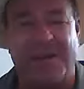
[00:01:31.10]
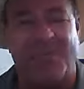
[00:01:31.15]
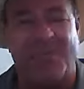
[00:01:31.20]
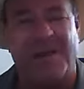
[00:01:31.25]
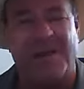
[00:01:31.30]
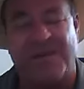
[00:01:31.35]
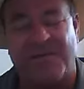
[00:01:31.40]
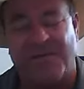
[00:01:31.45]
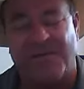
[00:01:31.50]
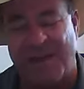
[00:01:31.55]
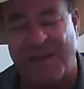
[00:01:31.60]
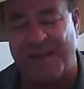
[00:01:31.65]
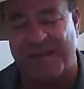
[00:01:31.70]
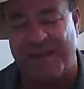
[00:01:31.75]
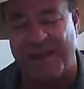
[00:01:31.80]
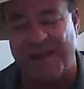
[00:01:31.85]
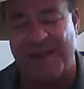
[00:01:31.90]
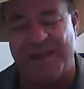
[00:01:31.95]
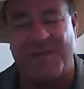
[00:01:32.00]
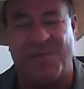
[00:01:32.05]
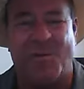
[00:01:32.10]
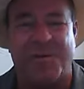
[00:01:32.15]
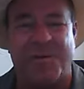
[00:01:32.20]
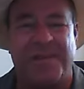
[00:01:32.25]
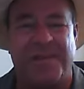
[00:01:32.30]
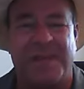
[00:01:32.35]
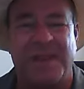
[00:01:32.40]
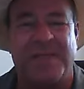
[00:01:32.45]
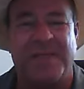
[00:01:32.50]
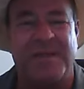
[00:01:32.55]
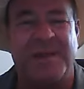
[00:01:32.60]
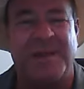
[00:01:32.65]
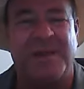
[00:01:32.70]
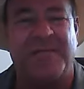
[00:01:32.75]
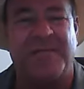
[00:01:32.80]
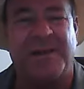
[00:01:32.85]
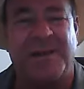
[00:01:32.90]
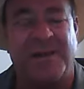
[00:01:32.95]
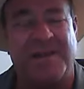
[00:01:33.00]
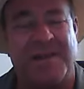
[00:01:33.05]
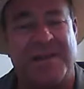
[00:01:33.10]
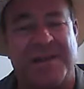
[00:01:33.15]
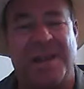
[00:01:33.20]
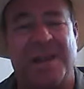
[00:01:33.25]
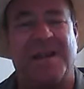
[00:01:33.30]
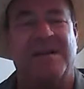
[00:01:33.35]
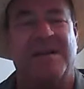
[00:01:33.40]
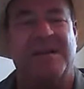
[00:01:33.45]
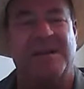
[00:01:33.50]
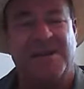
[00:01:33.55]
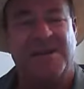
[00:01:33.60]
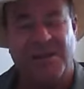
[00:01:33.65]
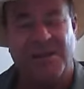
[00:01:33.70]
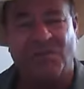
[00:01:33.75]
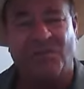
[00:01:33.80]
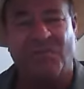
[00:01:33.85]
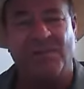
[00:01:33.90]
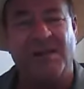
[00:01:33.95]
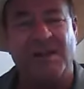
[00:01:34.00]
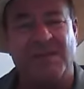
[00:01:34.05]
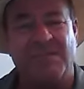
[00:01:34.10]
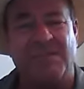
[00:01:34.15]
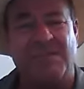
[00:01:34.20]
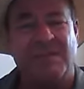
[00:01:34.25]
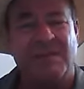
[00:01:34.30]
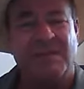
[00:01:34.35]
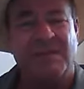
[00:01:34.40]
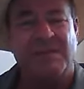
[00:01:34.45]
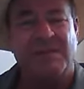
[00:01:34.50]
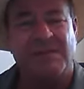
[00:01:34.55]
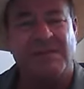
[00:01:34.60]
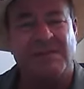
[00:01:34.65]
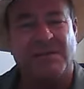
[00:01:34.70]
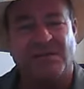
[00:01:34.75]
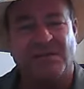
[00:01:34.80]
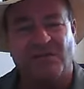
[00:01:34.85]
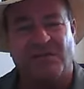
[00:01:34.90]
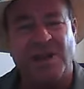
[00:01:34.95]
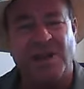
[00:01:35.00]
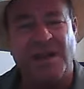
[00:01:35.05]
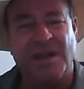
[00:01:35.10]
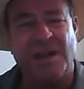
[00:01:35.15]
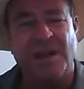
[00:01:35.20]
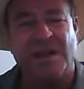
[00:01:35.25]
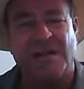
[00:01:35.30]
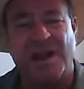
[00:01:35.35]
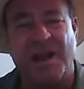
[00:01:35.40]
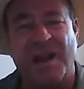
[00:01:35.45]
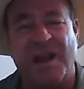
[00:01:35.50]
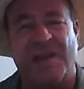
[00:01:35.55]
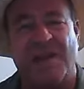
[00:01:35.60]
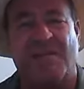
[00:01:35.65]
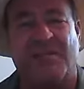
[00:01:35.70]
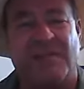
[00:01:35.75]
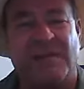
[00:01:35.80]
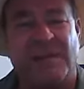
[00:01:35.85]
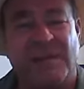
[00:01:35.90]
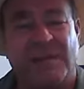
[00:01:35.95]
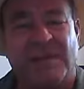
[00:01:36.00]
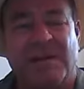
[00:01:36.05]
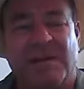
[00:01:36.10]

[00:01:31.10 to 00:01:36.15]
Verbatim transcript: what he's trying to say is he wants to get rid of it because he said trim the tree down,